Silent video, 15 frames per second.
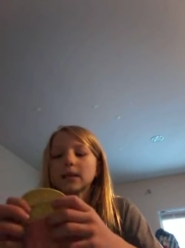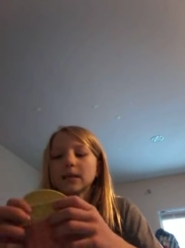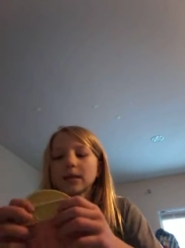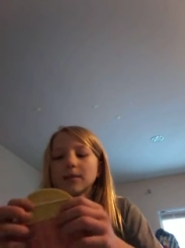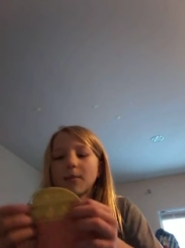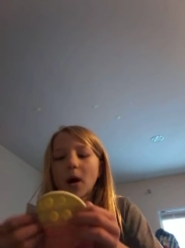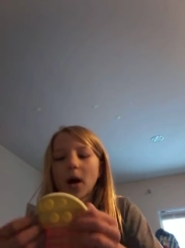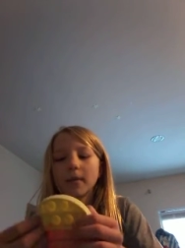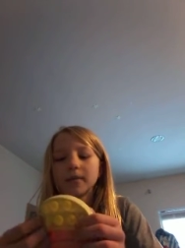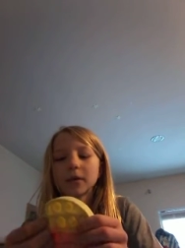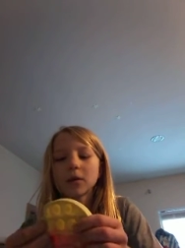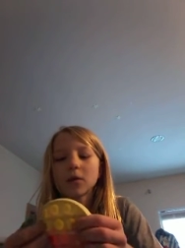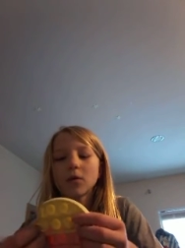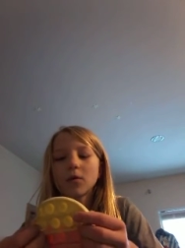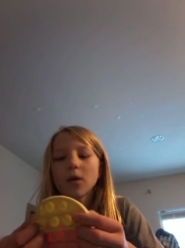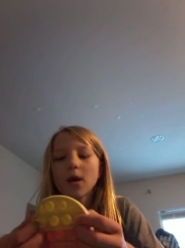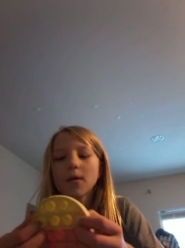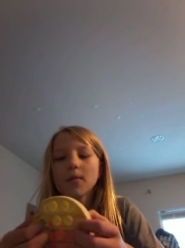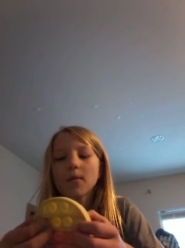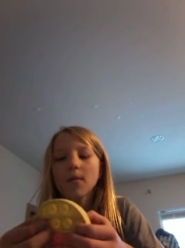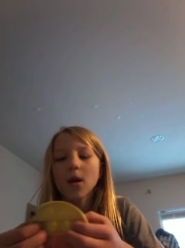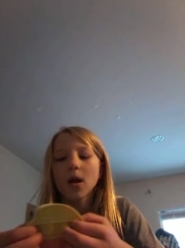is this popsicle
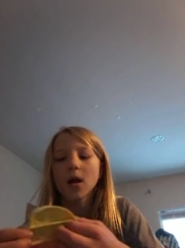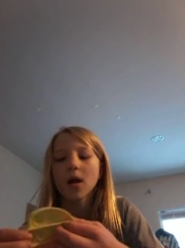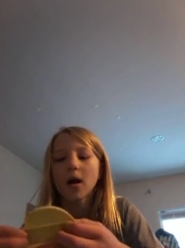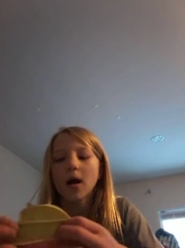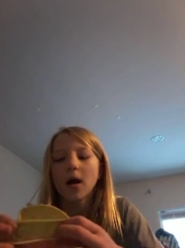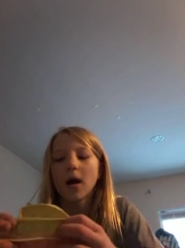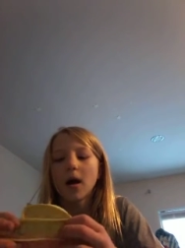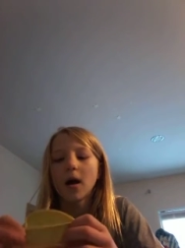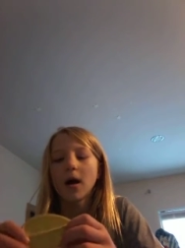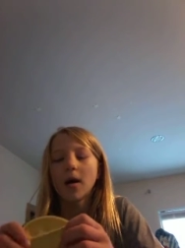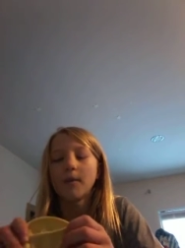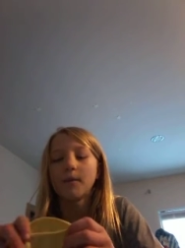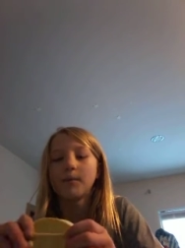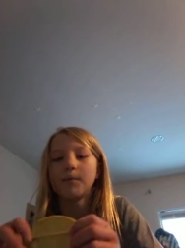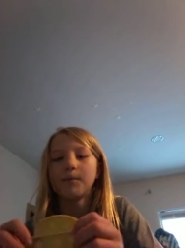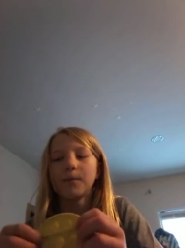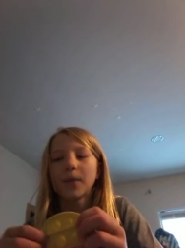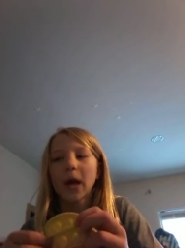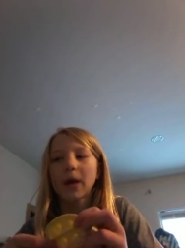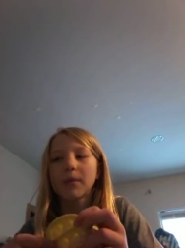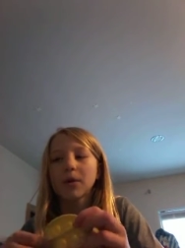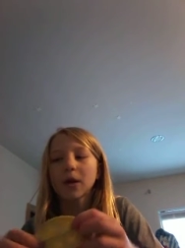one. Um,
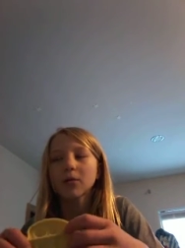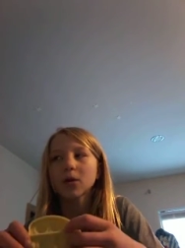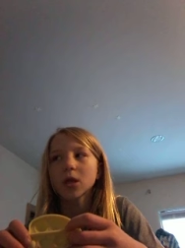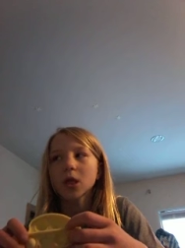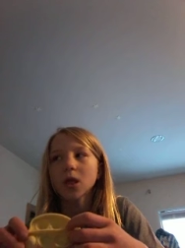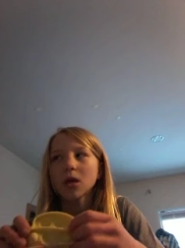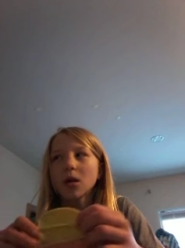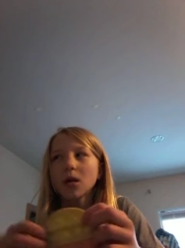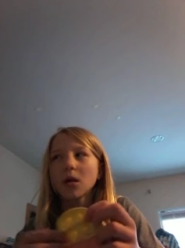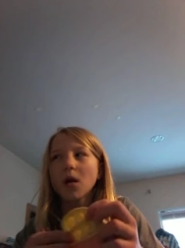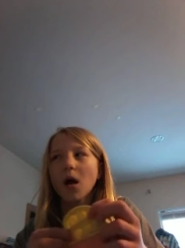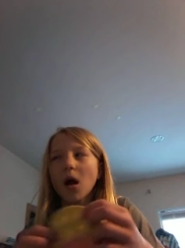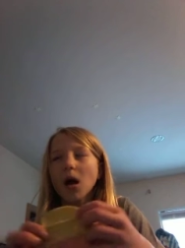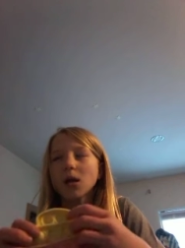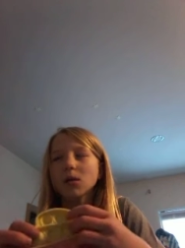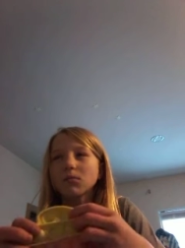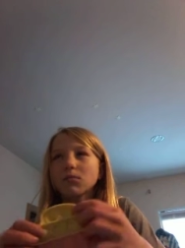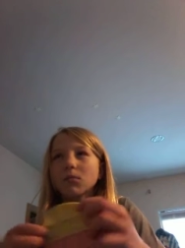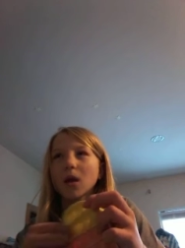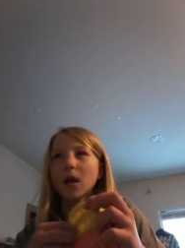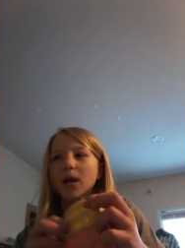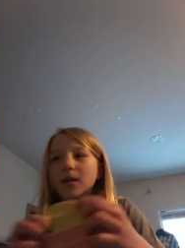I play with it a
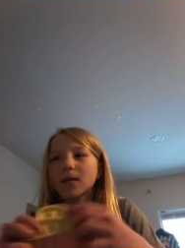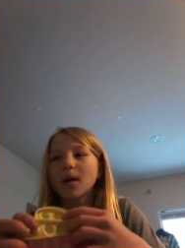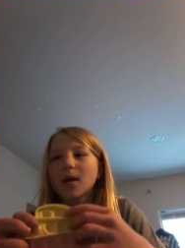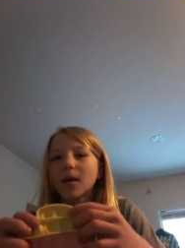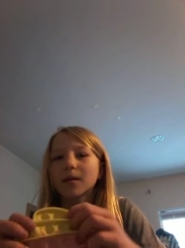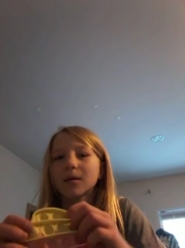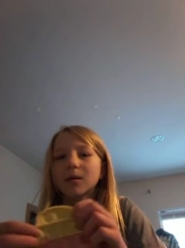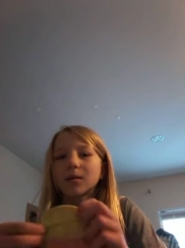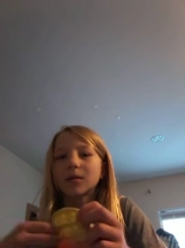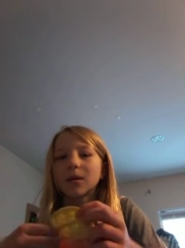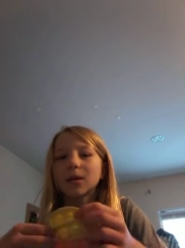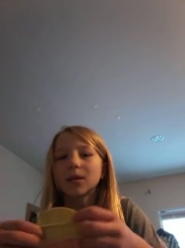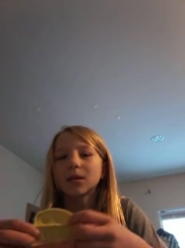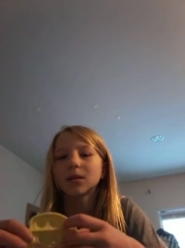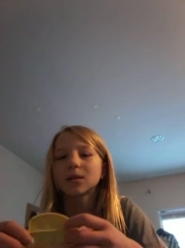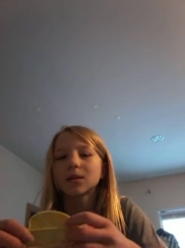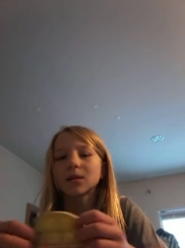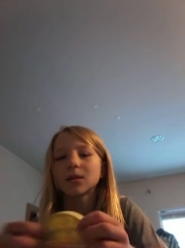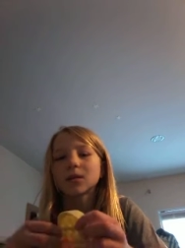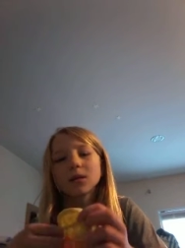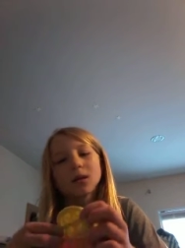lot, like the other ones.